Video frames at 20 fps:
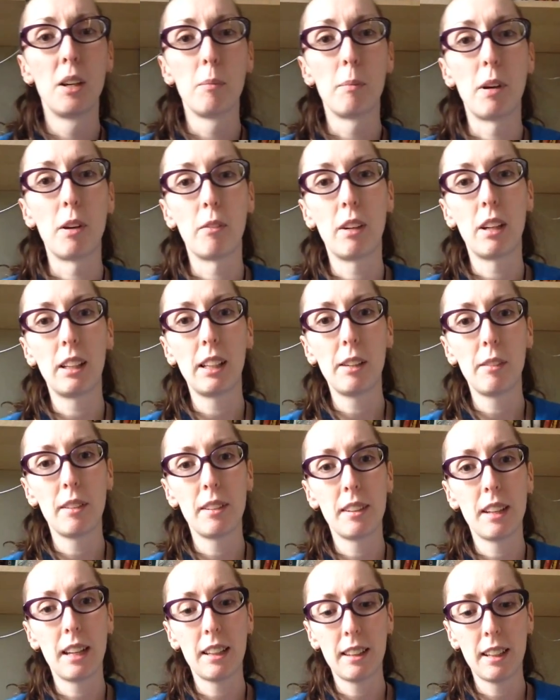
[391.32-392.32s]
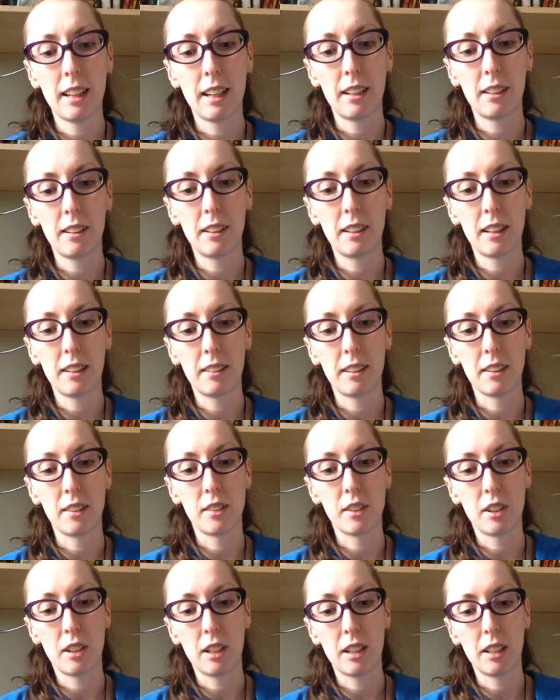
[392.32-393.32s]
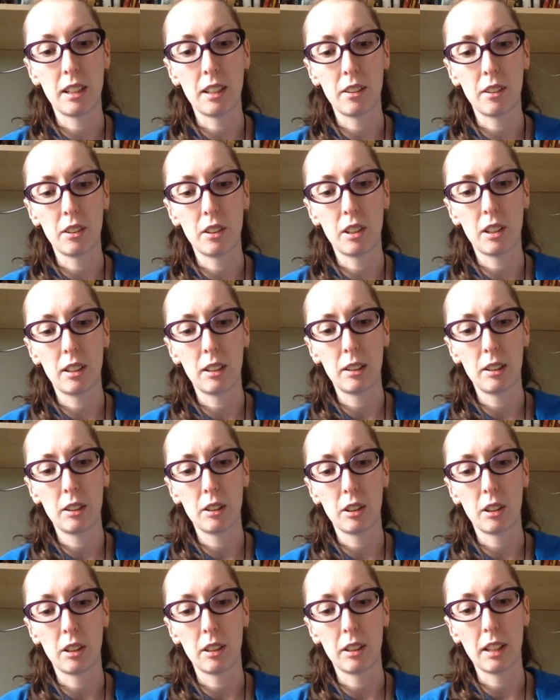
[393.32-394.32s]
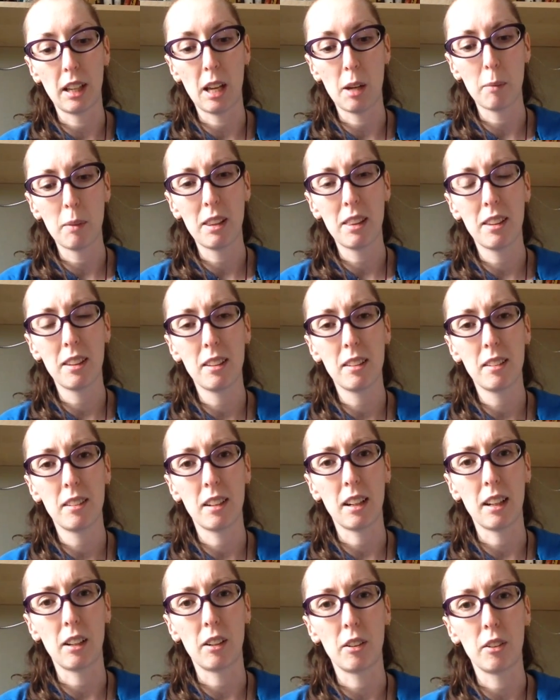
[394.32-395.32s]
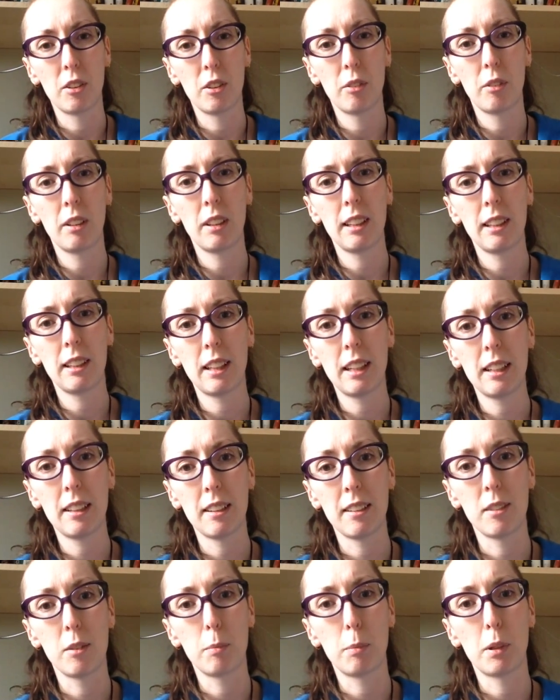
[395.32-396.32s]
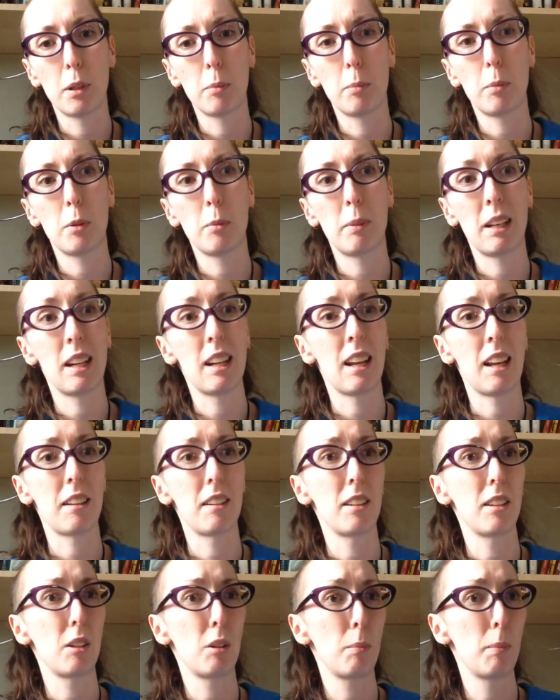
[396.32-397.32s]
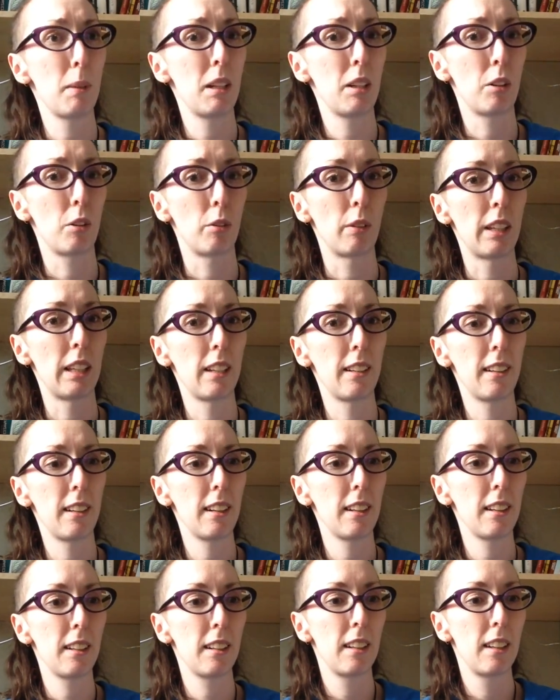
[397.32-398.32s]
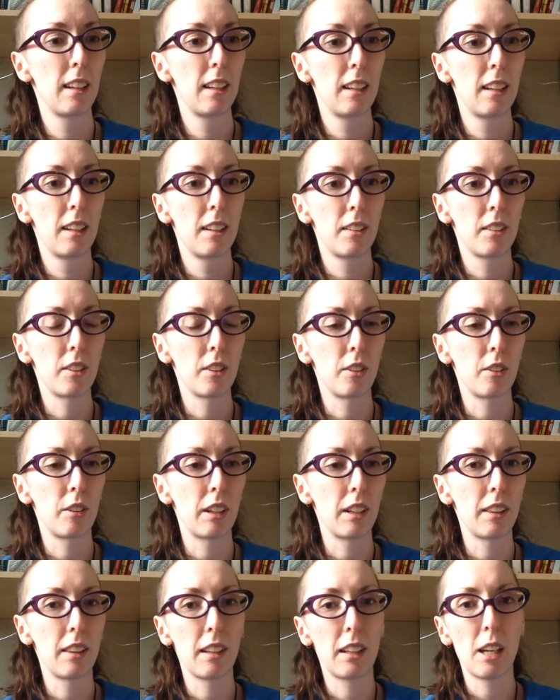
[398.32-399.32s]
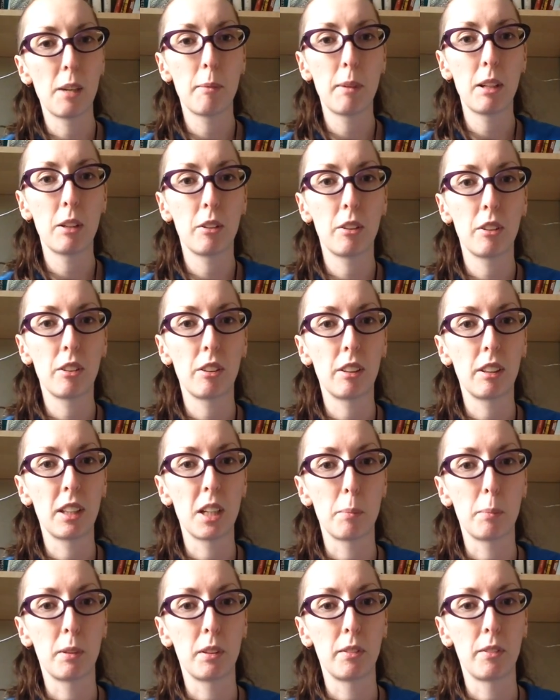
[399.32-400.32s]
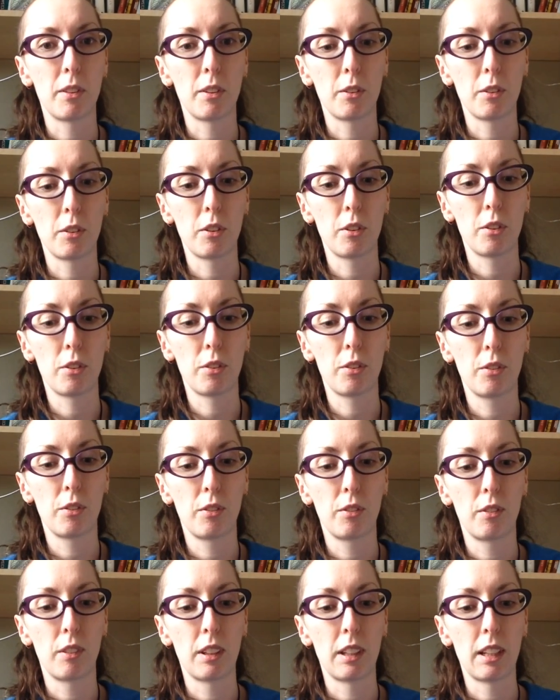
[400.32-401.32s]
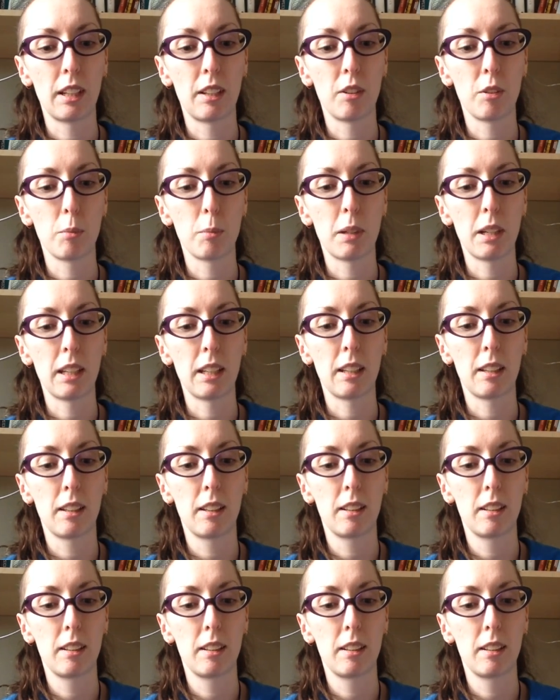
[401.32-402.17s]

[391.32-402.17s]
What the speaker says: But while I was at the LNS, I saw another color called Amethyst that I also really liked. It's purple, but it has a little bit of green in it. So I think I might order a couple of those when I do my